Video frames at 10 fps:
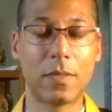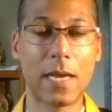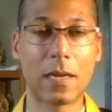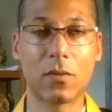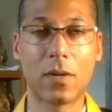
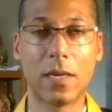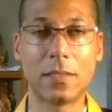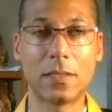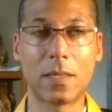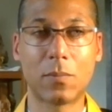
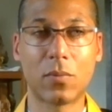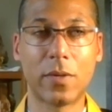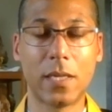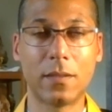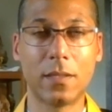categorizing,
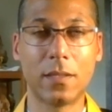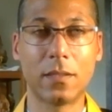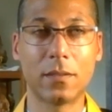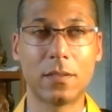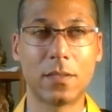separating
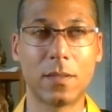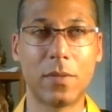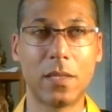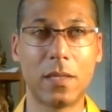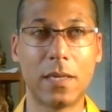things is
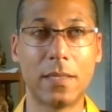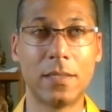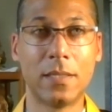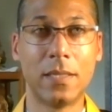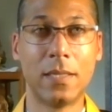something that
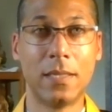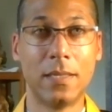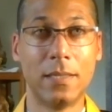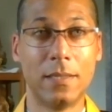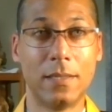
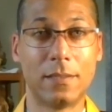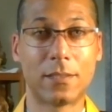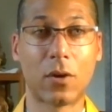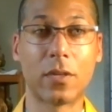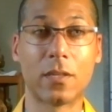
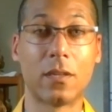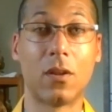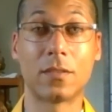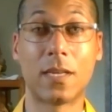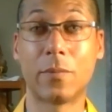started a
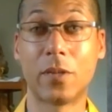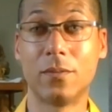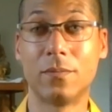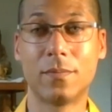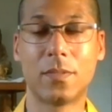long time ago.
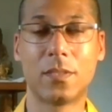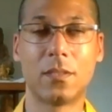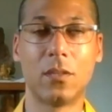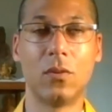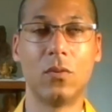
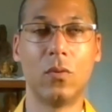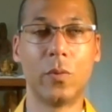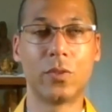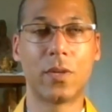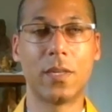So when
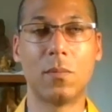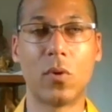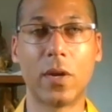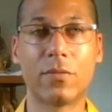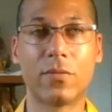we're trying to
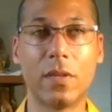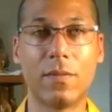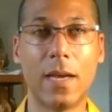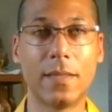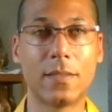break free of
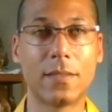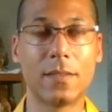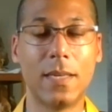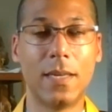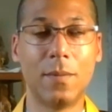that,
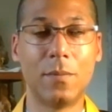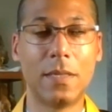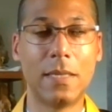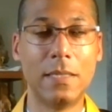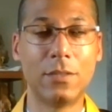
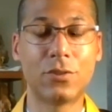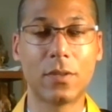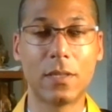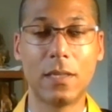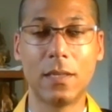
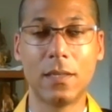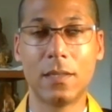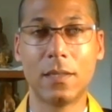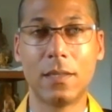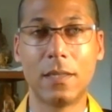initially
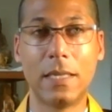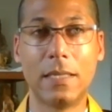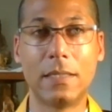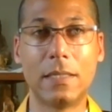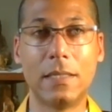
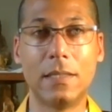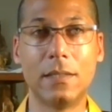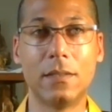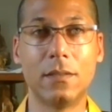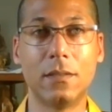It
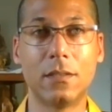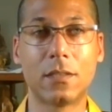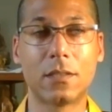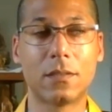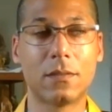
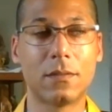is